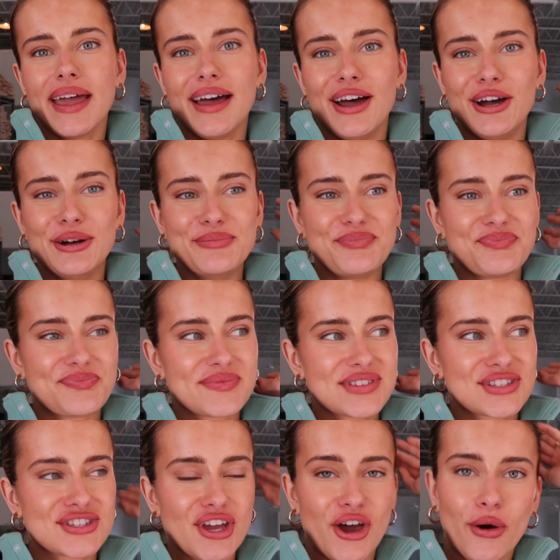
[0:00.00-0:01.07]
um,
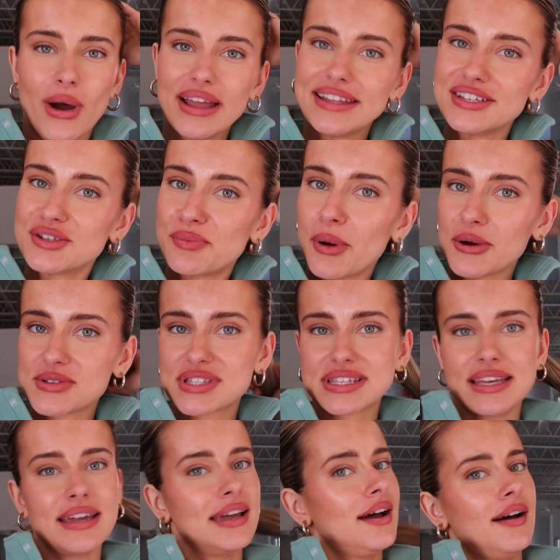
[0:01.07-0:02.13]
so I need to post
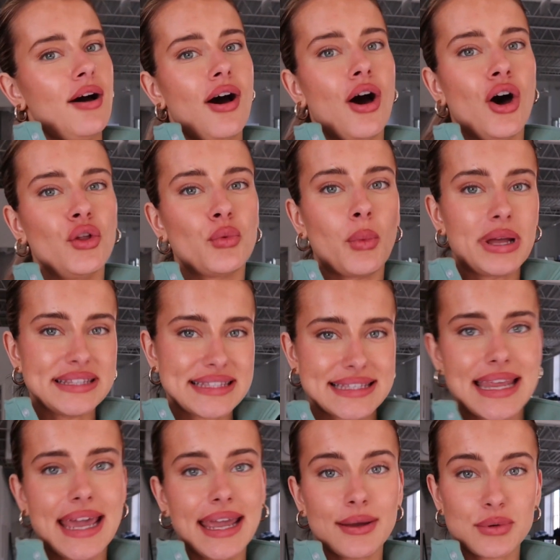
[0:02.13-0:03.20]
it on
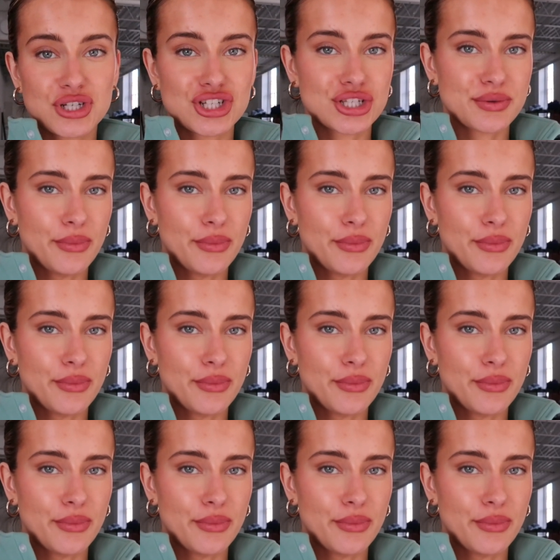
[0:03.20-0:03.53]
Wednesday which is